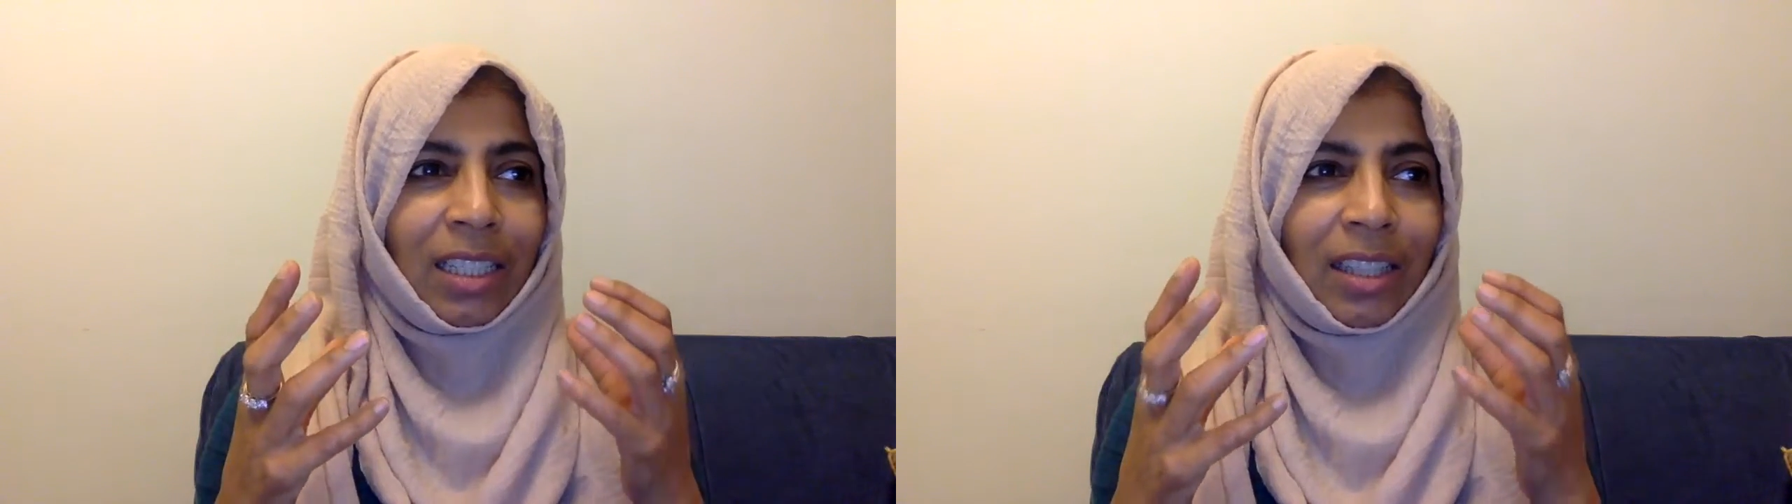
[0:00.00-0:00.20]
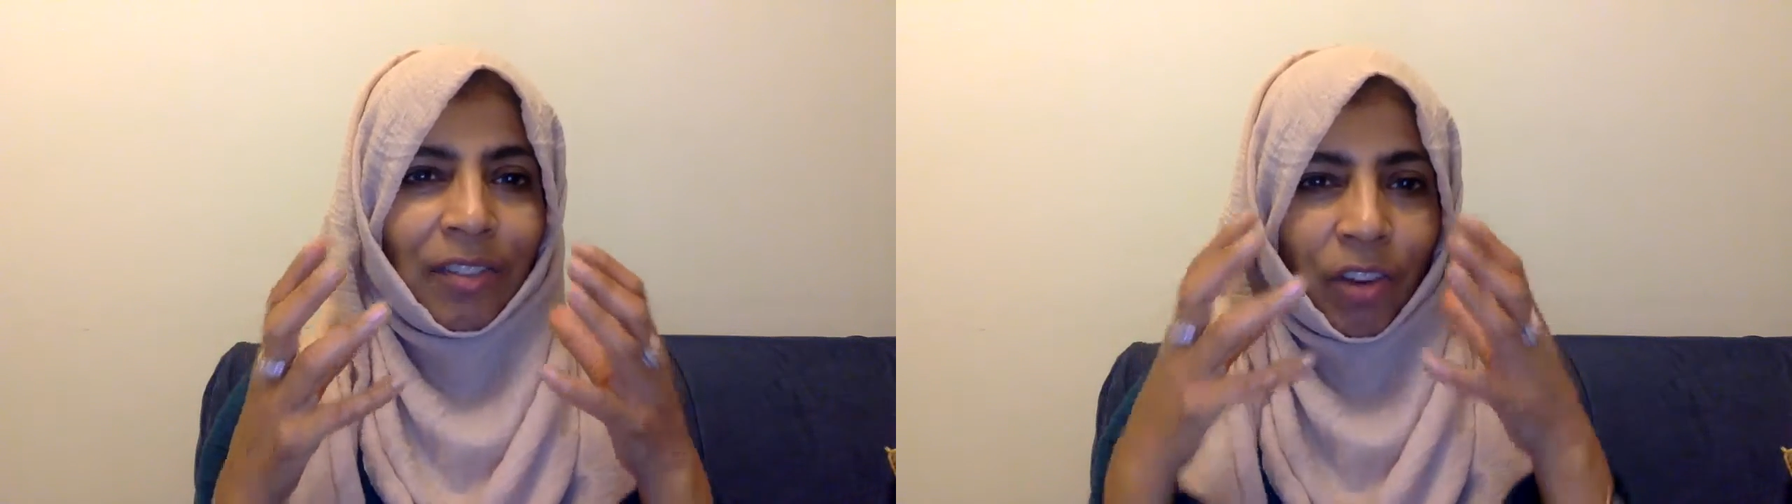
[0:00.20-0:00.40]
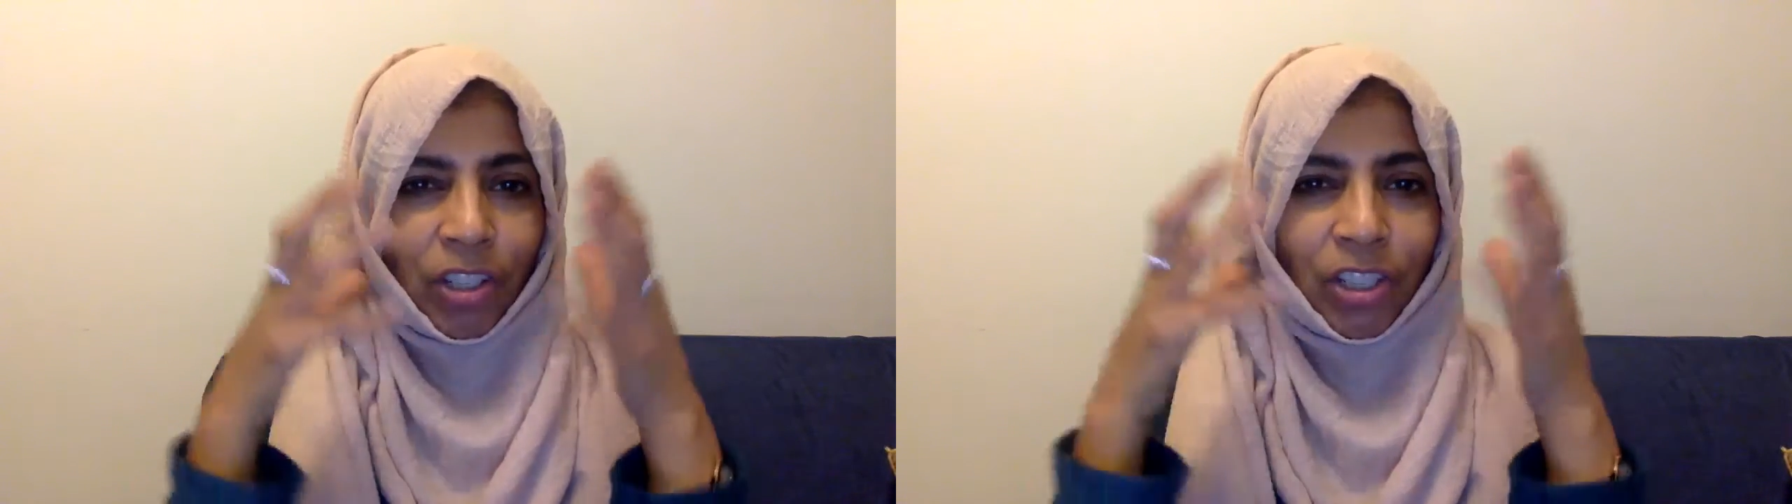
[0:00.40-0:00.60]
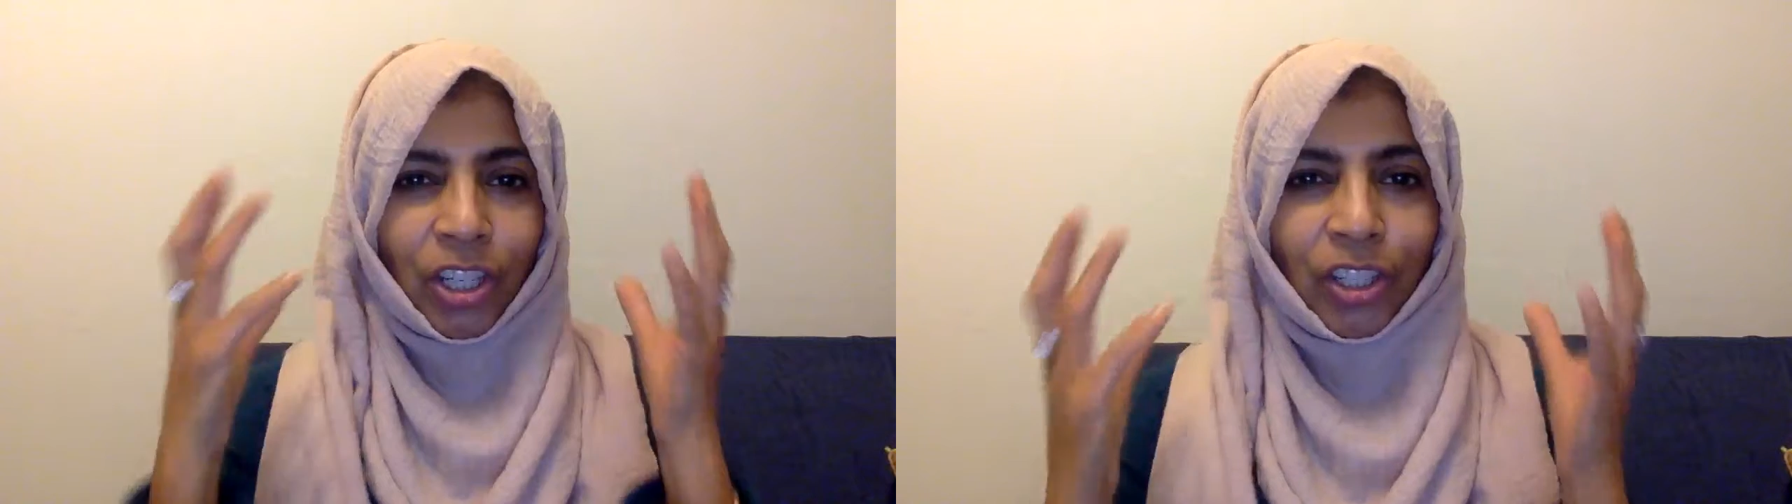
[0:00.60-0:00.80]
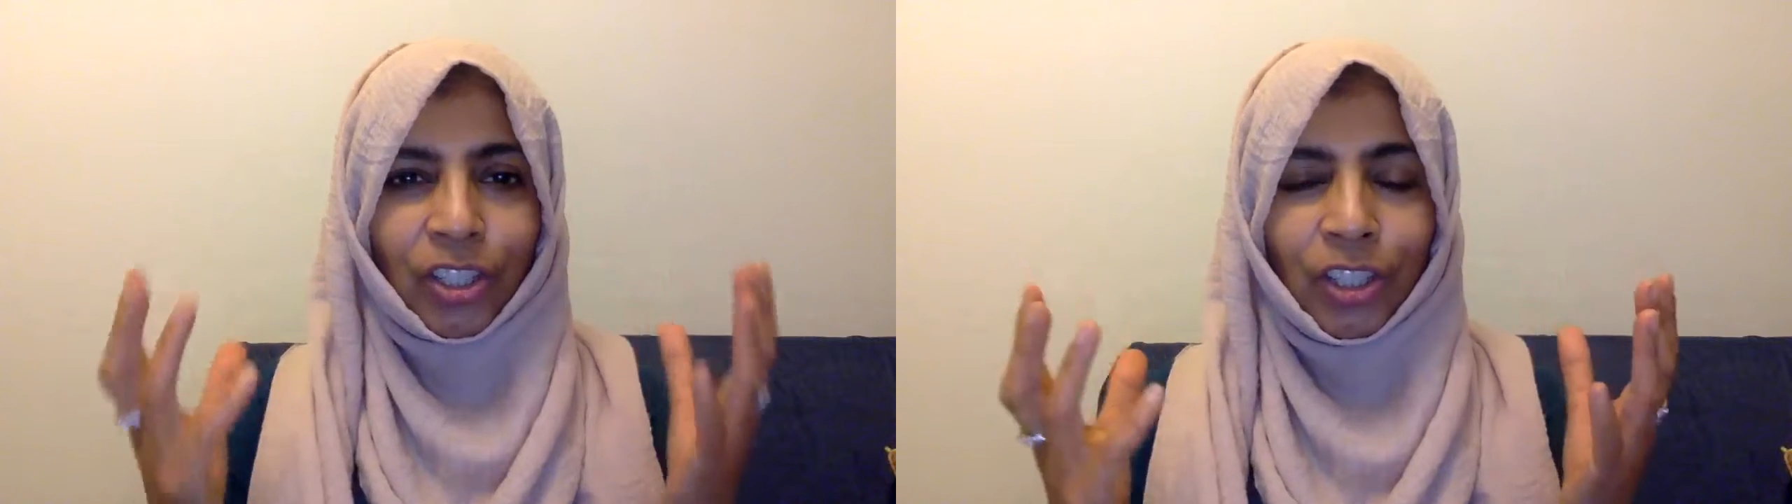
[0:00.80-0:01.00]
they've got a
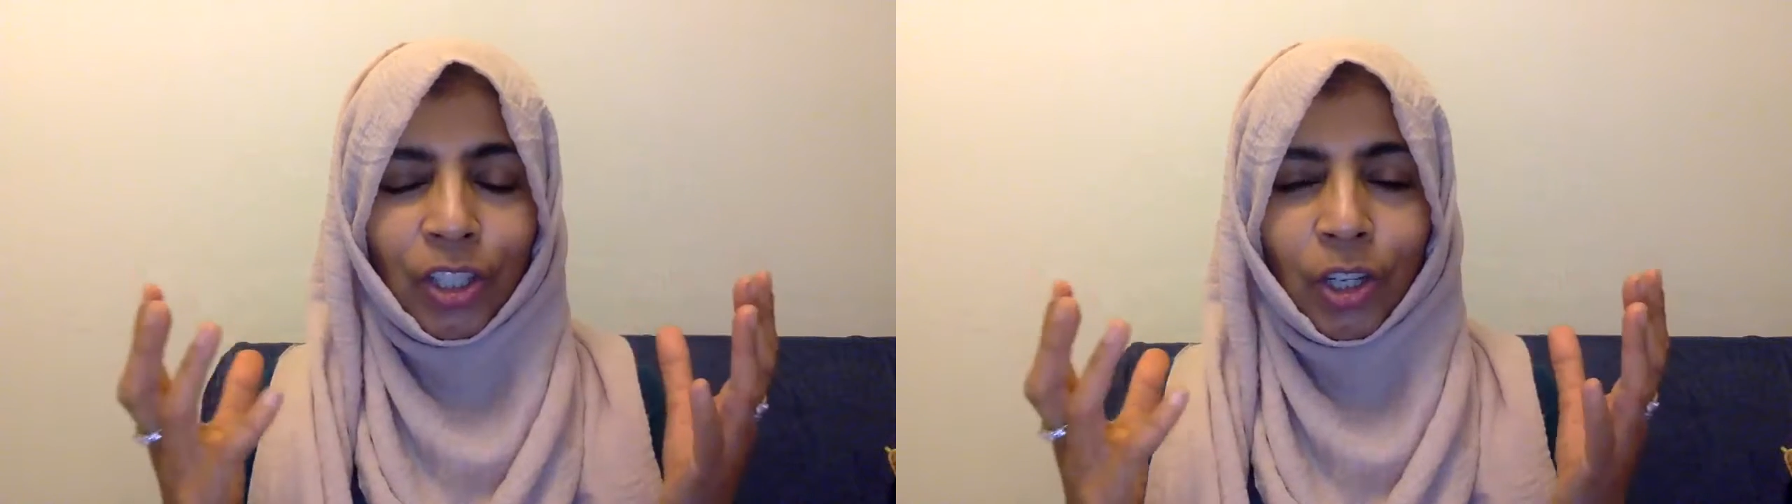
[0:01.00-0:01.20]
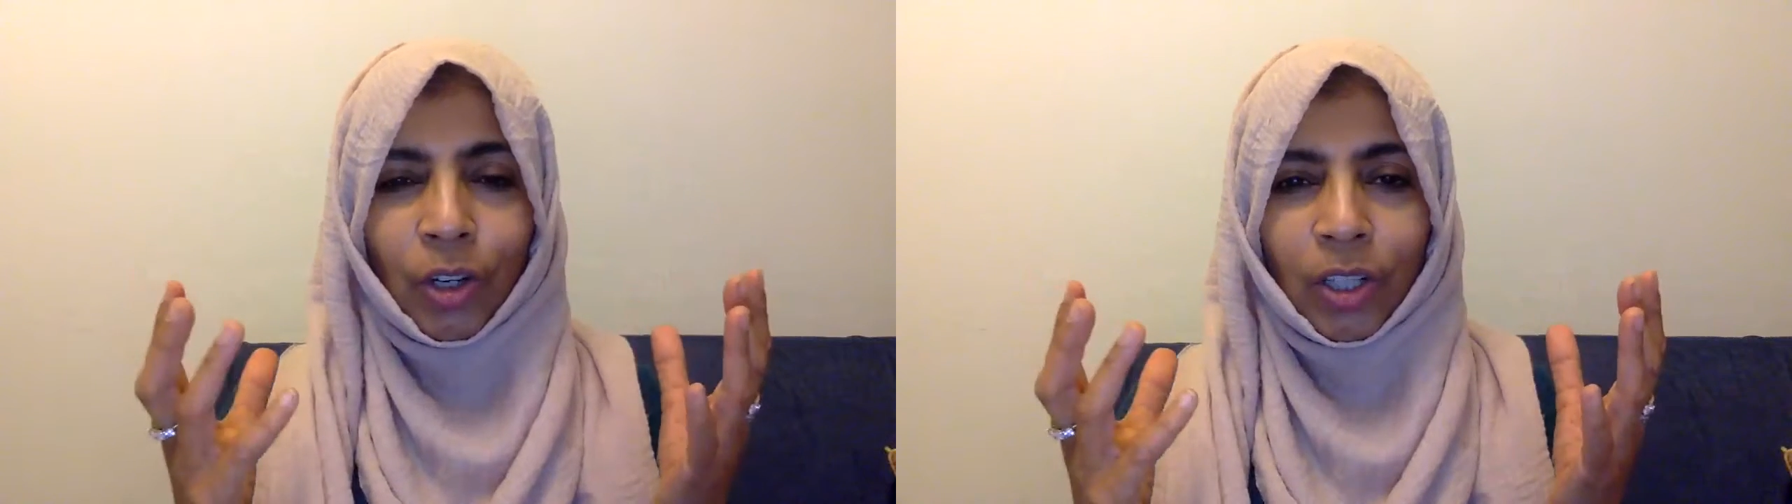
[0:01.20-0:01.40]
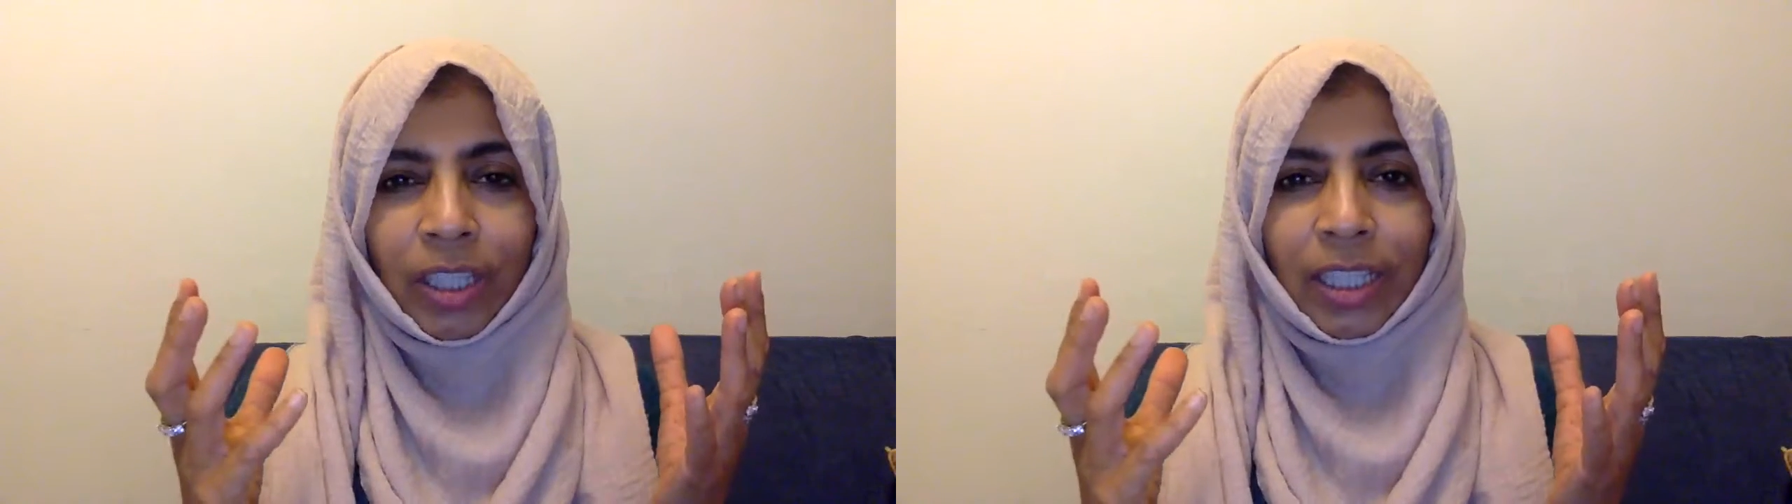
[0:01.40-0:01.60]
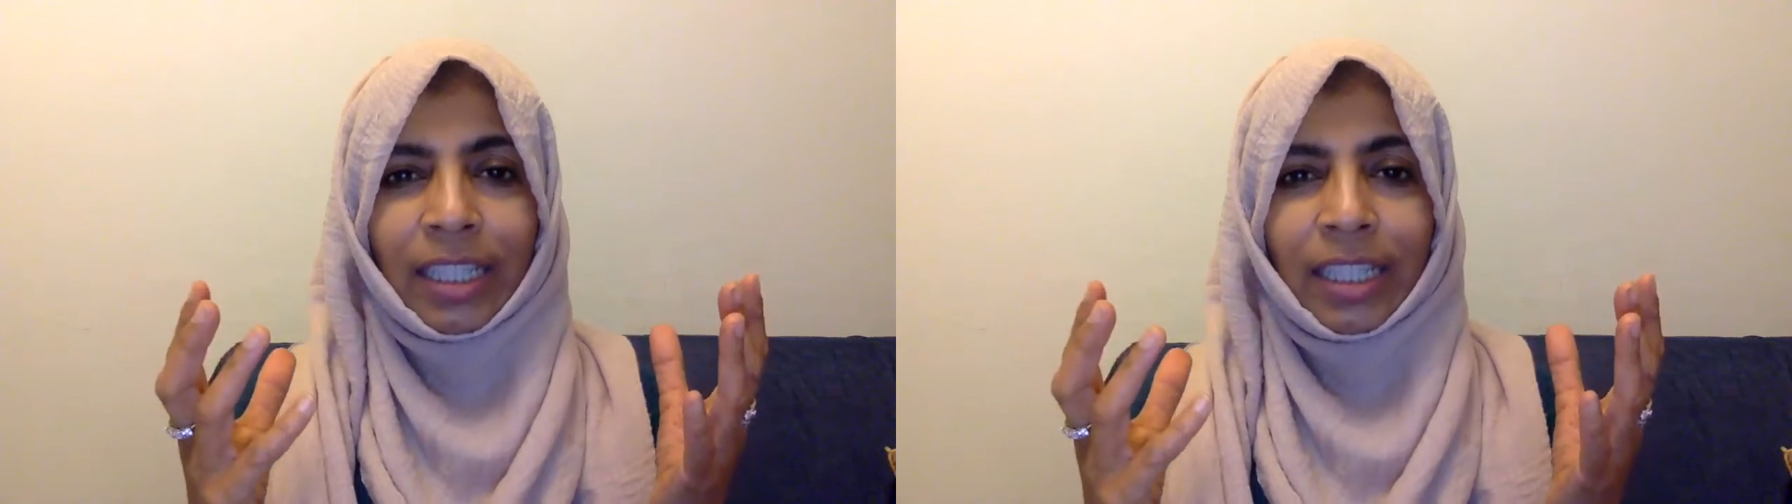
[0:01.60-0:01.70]
certain look.